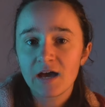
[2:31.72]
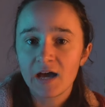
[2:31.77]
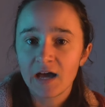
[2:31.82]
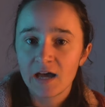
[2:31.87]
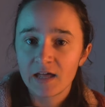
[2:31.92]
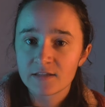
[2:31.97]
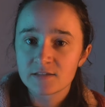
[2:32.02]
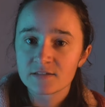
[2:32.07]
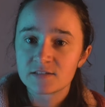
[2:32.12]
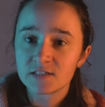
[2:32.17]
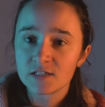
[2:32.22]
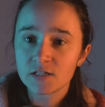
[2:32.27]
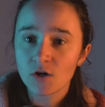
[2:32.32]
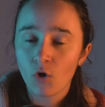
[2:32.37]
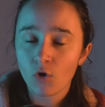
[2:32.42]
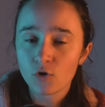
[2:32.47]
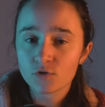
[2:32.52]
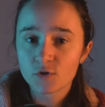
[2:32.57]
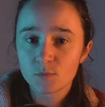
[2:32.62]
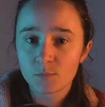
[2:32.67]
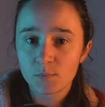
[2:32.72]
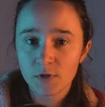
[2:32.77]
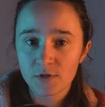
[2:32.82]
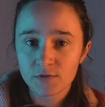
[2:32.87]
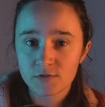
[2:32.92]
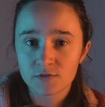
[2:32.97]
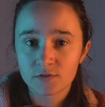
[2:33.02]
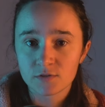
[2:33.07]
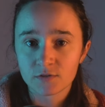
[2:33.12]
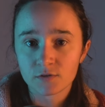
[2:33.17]
and the other
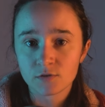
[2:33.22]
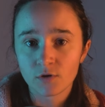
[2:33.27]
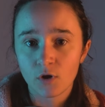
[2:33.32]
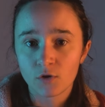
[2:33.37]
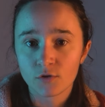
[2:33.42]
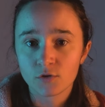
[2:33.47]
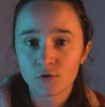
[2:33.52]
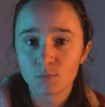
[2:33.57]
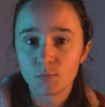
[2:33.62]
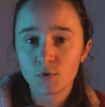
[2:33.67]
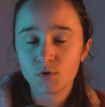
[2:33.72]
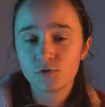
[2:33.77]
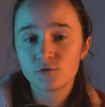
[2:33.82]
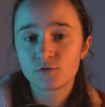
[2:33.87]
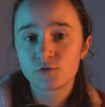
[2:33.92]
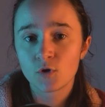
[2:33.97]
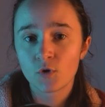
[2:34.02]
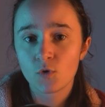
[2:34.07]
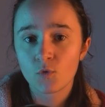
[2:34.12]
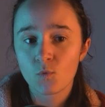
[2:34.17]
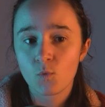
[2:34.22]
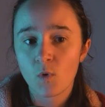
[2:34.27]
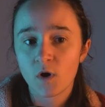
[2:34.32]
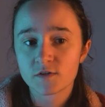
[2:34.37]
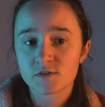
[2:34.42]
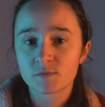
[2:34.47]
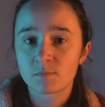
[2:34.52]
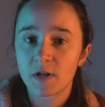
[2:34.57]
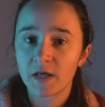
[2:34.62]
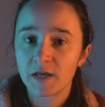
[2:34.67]
person on the booth who
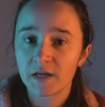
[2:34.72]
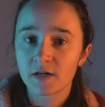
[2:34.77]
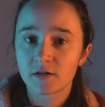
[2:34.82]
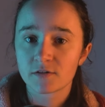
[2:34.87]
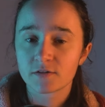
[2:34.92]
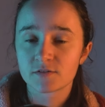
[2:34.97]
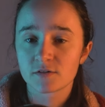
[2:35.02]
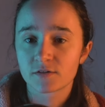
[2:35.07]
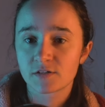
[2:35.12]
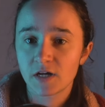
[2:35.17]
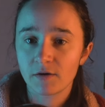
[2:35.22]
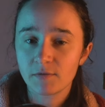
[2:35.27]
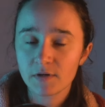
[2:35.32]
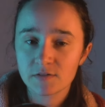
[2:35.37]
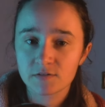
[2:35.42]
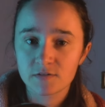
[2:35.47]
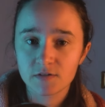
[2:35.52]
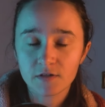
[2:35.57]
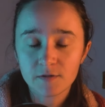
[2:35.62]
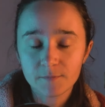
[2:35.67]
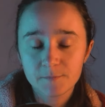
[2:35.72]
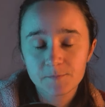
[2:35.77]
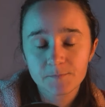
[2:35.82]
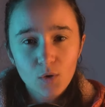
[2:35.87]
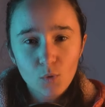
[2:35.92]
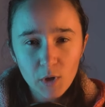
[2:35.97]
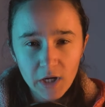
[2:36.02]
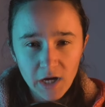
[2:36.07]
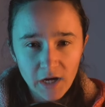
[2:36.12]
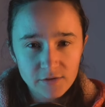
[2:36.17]
was playing another character.
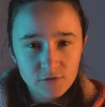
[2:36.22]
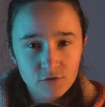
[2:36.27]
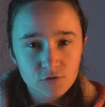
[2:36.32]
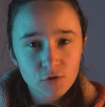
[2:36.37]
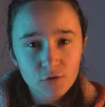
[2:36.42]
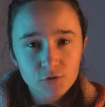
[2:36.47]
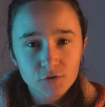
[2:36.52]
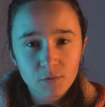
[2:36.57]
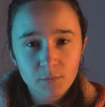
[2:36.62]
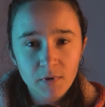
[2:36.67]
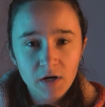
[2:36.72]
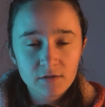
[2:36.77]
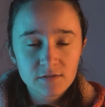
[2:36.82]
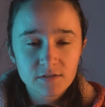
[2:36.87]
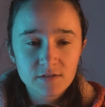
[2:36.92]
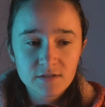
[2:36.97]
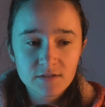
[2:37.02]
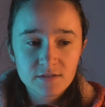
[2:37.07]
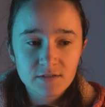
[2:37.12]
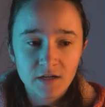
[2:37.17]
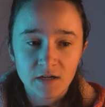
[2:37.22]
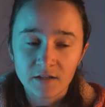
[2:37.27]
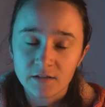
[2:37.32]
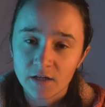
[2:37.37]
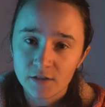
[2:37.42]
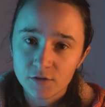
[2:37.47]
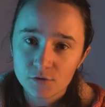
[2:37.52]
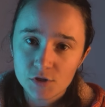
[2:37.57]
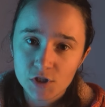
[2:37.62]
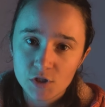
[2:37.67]
We had talked about this and
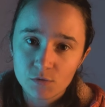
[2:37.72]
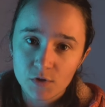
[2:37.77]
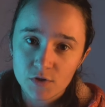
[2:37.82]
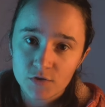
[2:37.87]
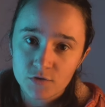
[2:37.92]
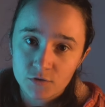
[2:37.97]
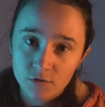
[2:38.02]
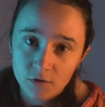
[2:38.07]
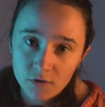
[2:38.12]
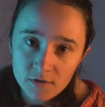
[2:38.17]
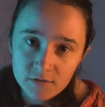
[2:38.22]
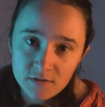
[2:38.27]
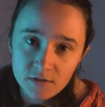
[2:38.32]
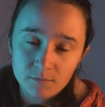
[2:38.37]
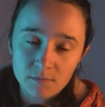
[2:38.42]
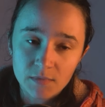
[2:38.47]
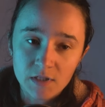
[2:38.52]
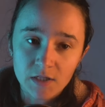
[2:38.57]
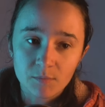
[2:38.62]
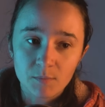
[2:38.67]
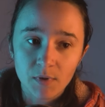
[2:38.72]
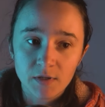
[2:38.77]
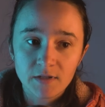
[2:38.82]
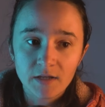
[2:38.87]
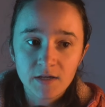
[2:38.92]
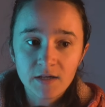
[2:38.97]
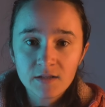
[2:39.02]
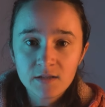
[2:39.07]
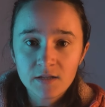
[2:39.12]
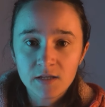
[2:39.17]
I knew she was taller than me, but
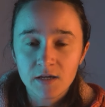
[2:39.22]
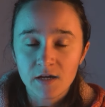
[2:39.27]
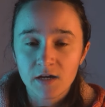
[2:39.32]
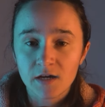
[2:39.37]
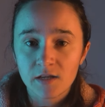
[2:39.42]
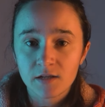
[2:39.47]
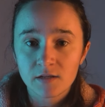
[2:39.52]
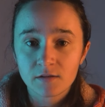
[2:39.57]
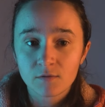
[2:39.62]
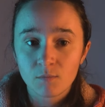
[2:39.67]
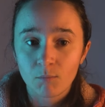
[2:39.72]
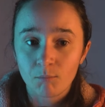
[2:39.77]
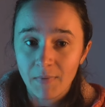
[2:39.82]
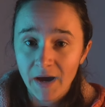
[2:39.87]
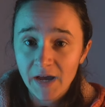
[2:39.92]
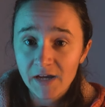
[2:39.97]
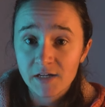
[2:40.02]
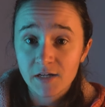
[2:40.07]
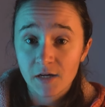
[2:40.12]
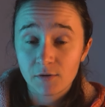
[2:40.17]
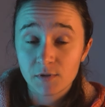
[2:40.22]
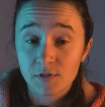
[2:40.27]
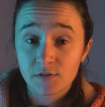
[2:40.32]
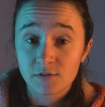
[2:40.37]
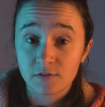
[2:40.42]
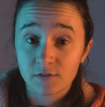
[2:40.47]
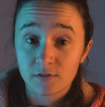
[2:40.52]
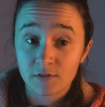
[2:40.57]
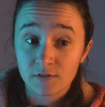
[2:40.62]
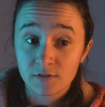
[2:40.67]
in the end, my
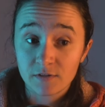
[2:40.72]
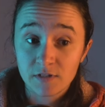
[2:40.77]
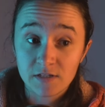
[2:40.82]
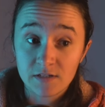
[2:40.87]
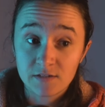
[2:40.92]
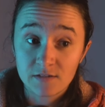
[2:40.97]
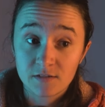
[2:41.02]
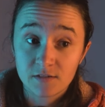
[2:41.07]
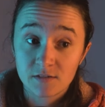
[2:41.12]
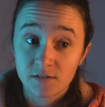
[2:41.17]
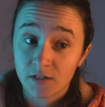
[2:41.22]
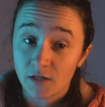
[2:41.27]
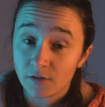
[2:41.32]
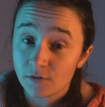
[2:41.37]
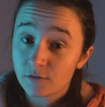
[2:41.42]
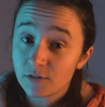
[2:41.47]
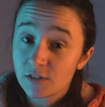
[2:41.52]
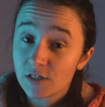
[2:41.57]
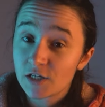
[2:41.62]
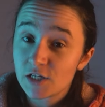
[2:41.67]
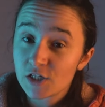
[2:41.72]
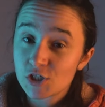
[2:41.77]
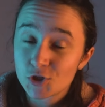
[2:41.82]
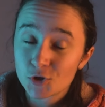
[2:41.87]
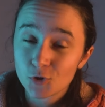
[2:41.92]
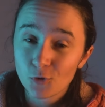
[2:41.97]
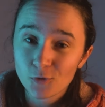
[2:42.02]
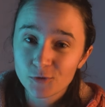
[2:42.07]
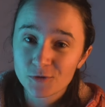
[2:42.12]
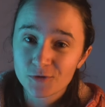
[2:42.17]
character is canonically
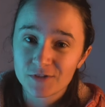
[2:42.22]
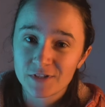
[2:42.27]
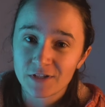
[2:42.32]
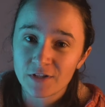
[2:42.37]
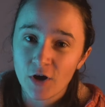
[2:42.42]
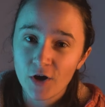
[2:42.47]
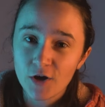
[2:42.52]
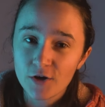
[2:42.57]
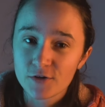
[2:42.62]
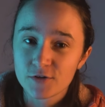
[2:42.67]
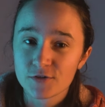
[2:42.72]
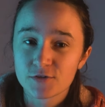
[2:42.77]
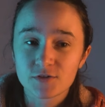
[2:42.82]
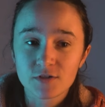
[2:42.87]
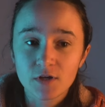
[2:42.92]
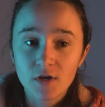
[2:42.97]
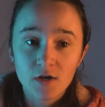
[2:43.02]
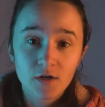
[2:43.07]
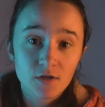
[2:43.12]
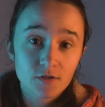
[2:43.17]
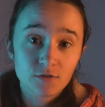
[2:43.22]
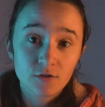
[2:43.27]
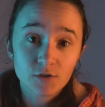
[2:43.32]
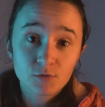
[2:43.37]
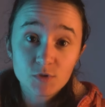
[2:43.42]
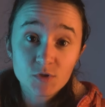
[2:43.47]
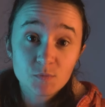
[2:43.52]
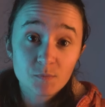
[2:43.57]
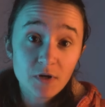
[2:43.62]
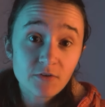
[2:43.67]
shorter than hers, so it
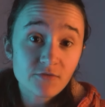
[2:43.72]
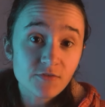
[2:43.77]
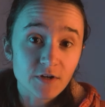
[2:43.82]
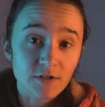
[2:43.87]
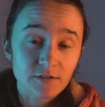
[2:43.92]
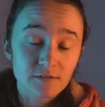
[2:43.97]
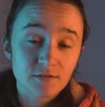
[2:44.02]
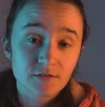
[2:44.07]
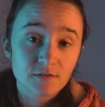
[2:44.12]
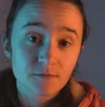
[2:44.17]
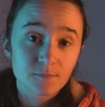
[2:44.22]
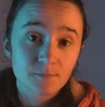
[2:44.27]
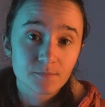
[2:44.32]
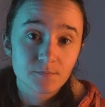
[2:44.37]
was perfect.